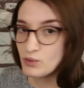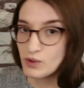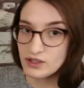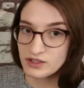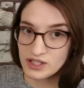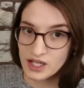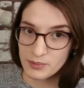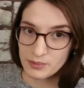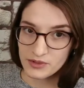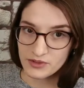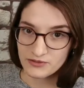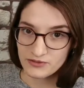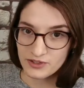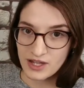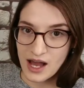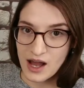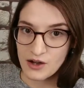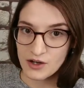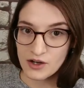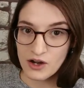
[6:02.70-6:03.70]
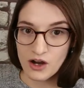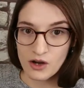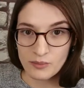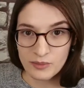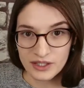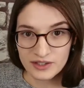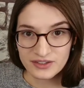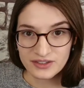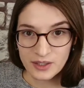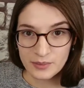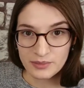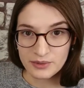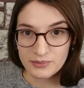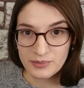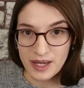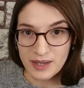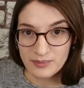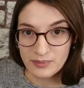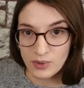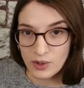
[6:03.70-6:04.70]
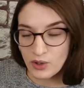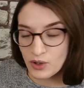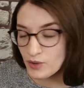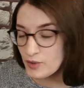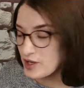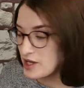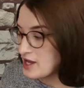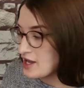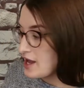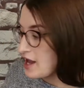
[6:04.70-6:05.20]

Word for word: one cup of flour all mixed up in my bowl.